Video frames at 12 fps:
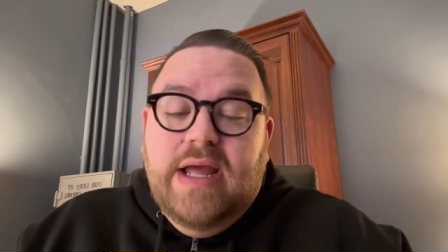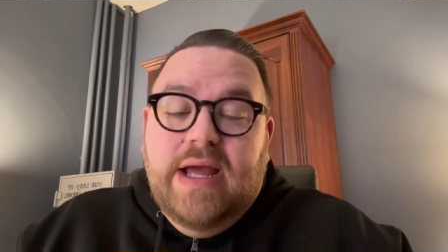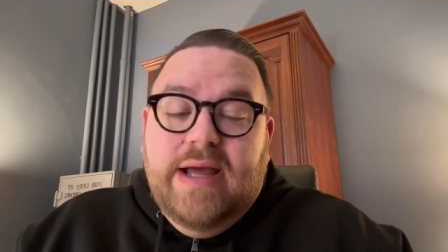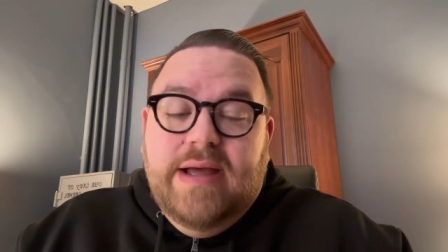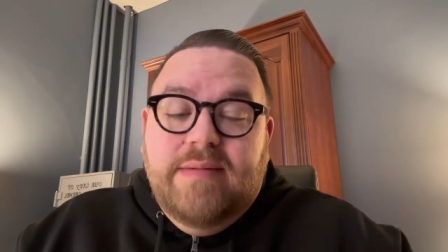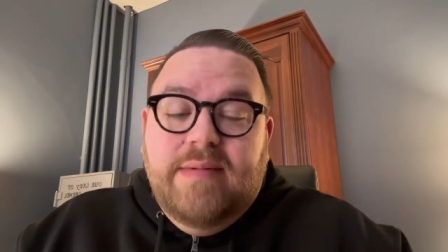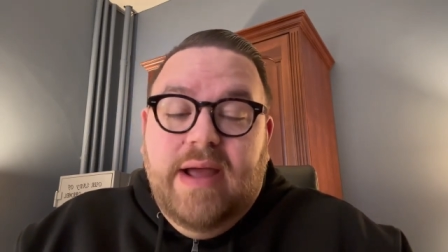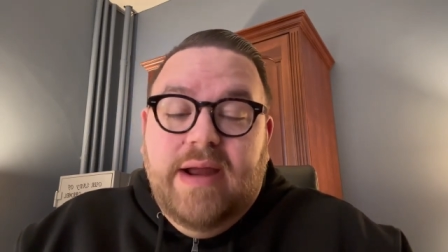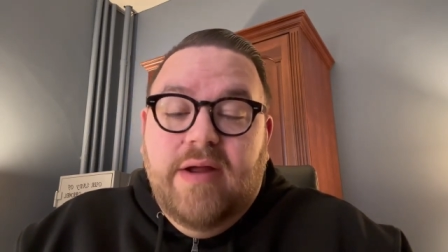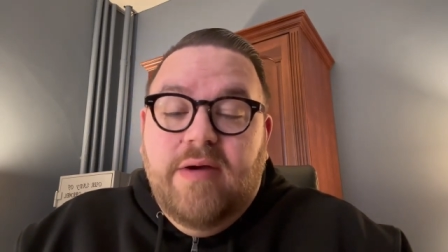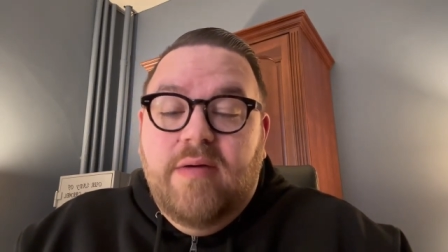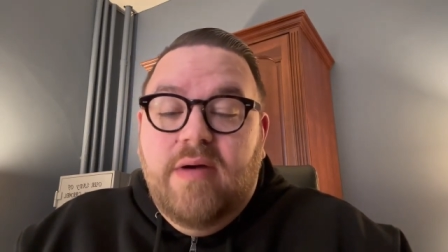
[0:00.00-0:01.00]
Um, I
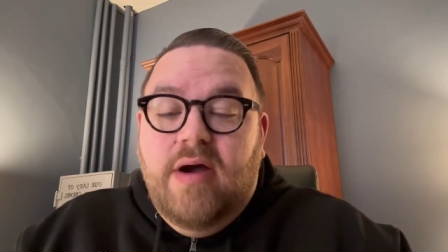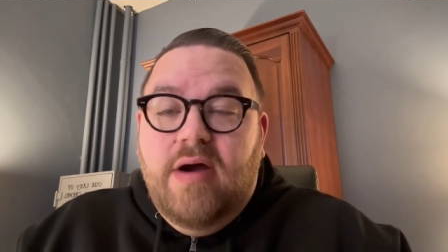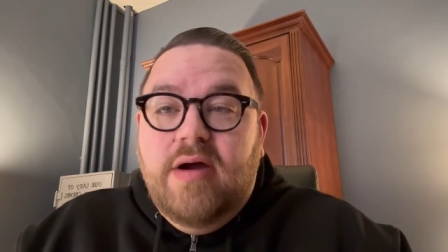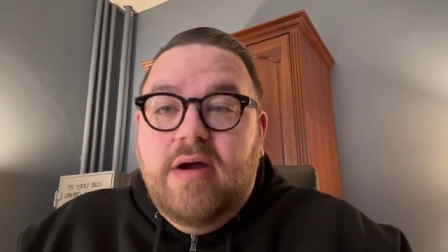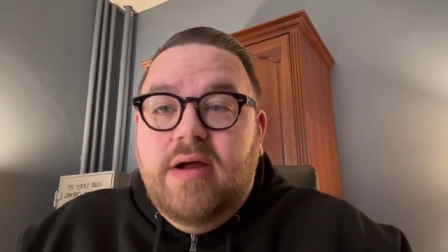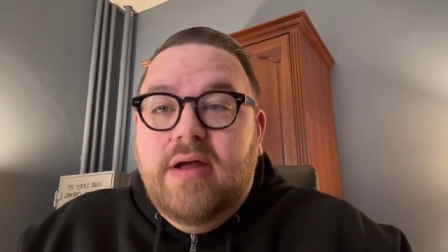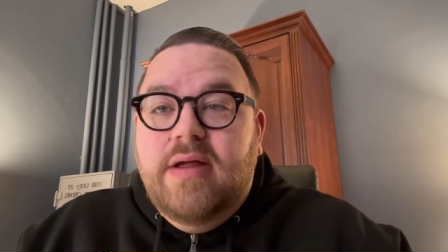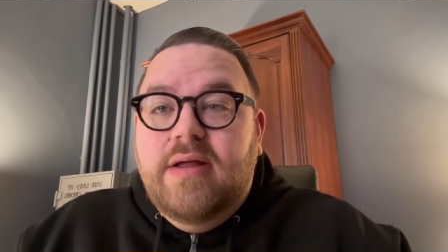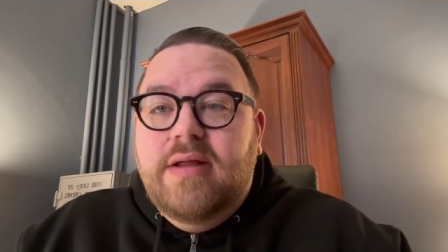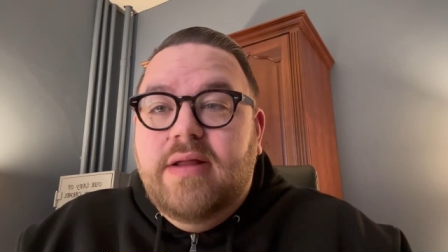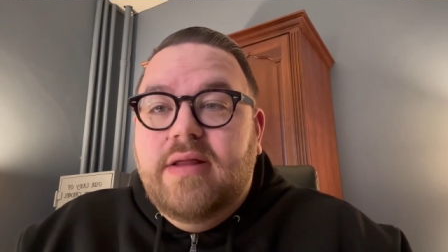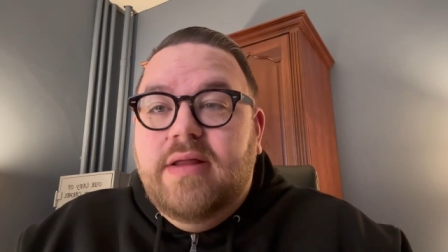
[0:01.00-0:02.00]
know our
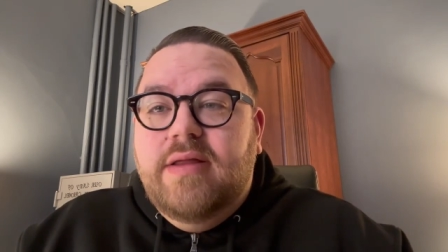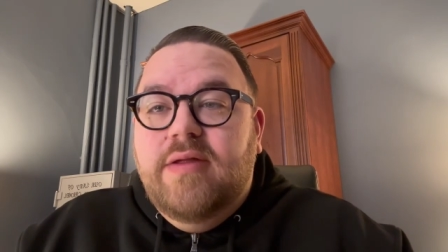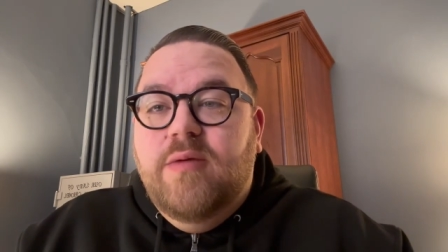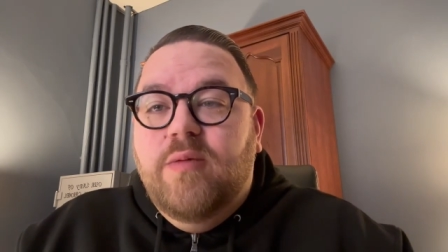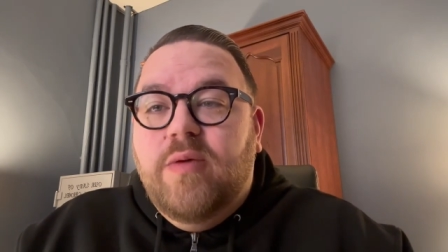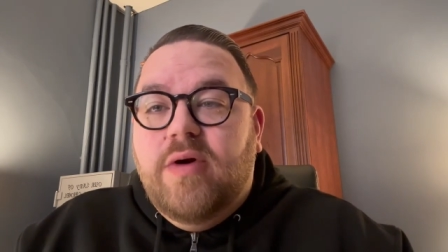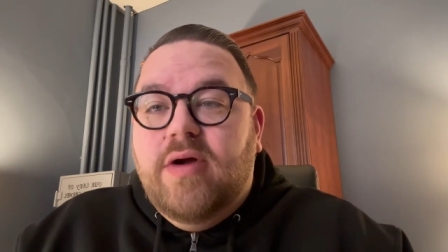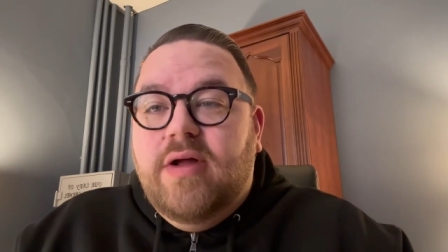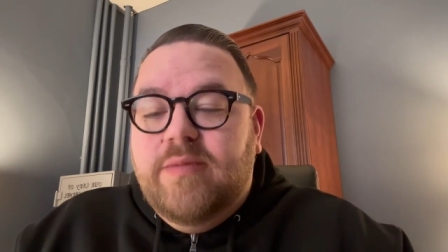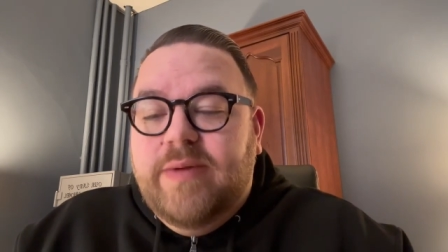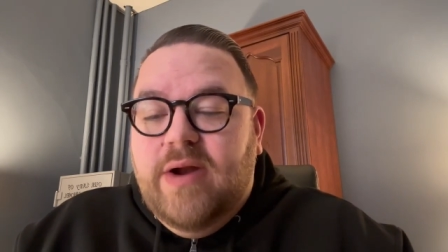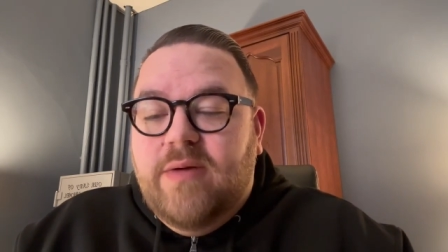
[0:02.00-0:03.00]
new
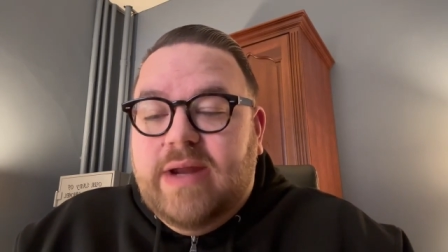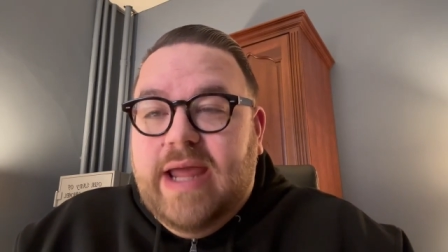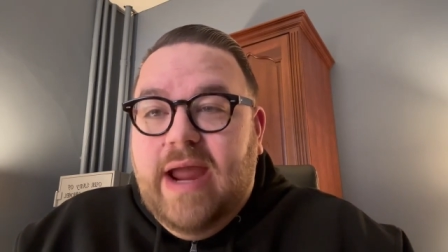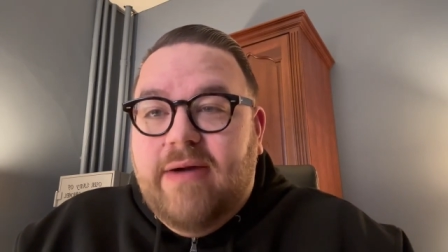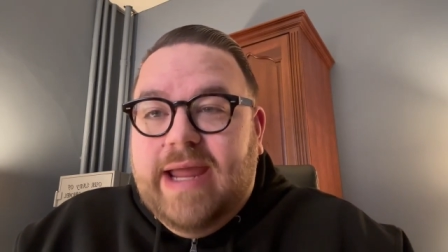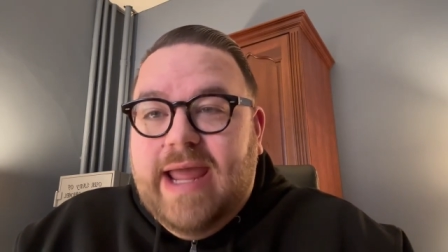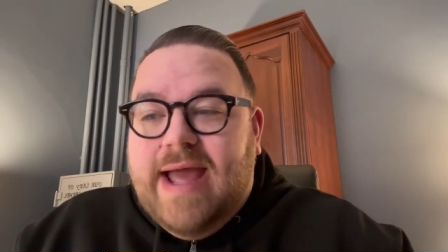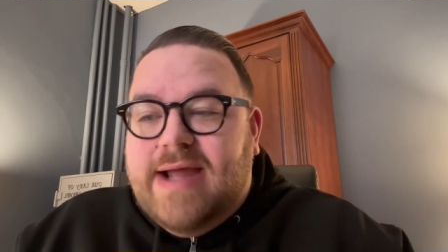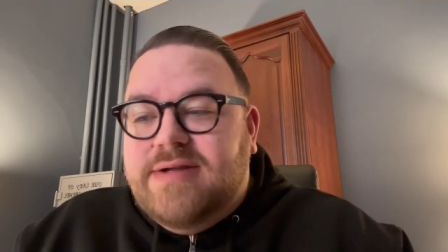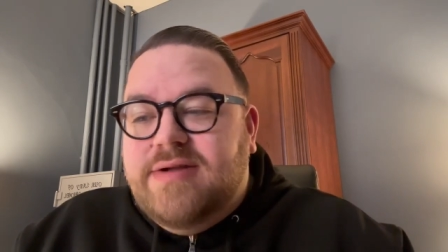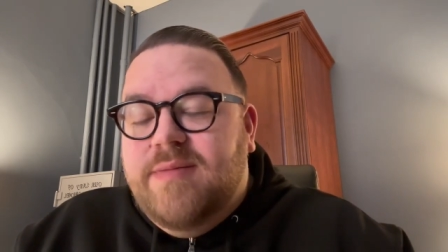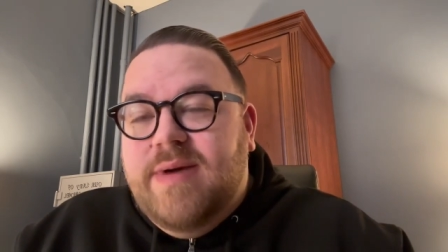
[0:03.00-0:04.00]
world, we don't carry
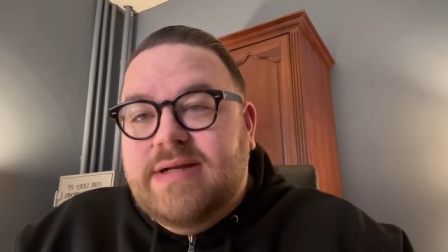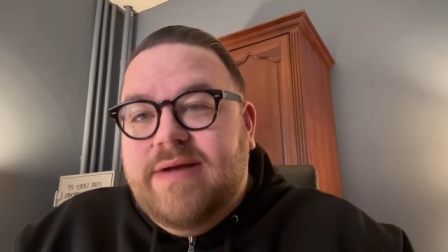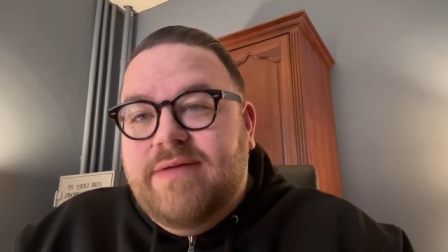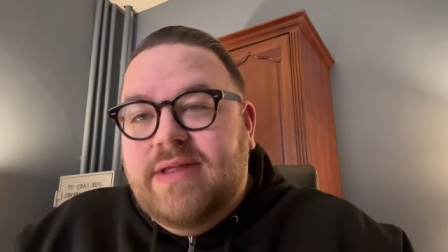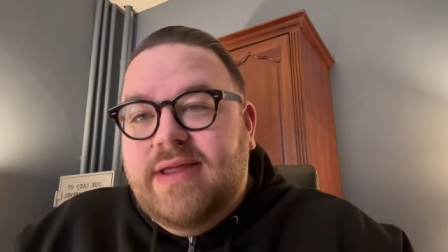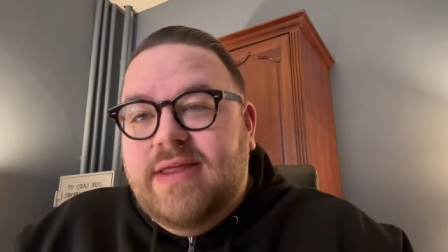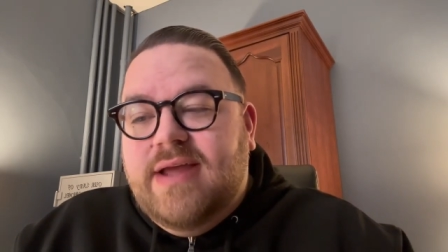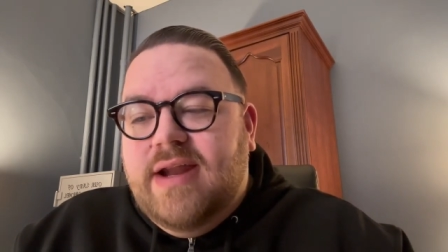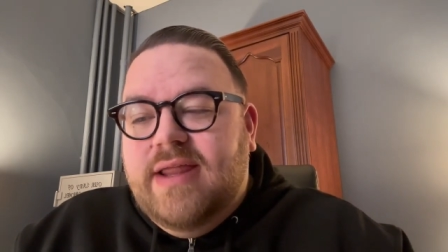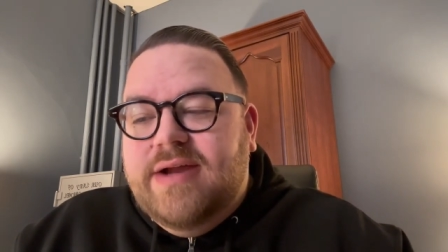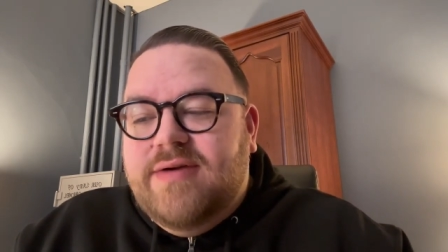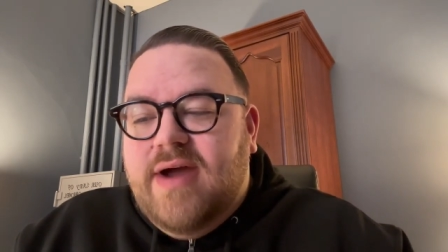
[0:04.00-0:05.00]
cash so much. Everything's
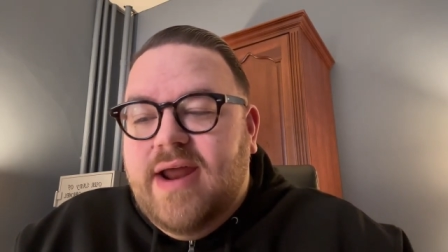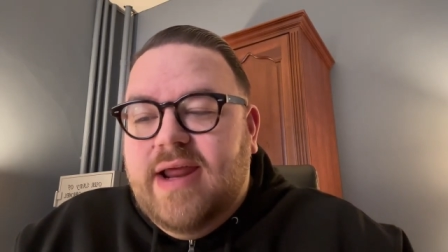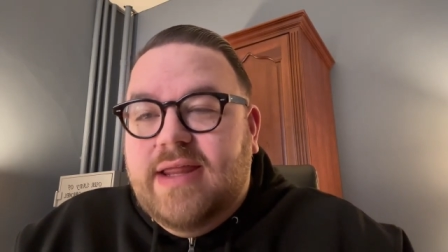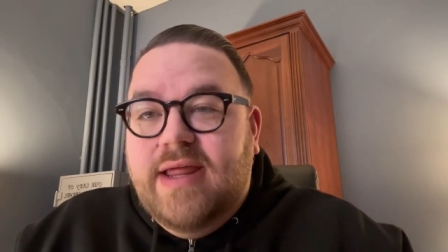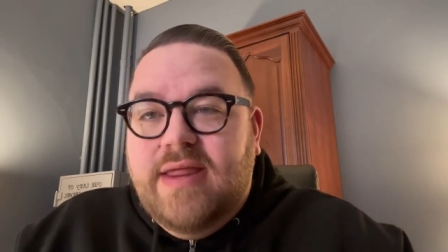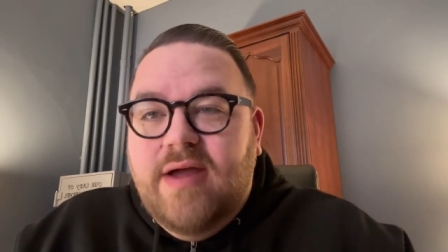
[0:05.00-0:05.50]
done electronically.